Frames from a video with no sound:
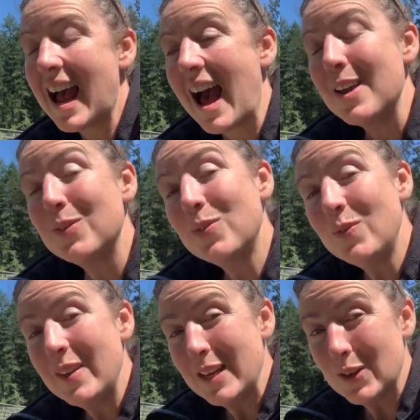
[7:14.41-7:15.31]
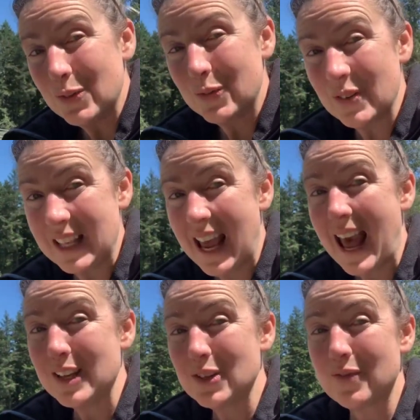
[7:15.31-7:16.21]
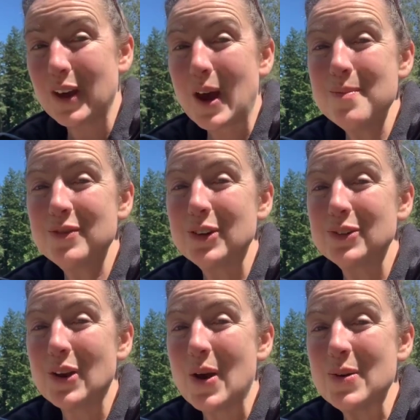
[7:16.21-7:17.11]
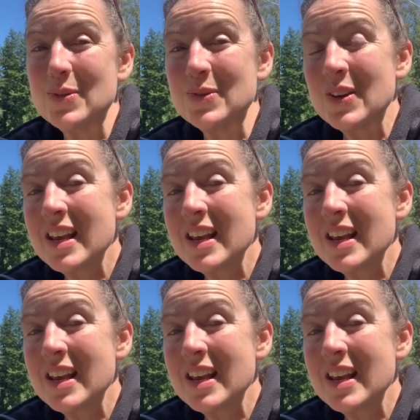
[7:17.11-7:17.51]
I feel for the edge of the comfort zone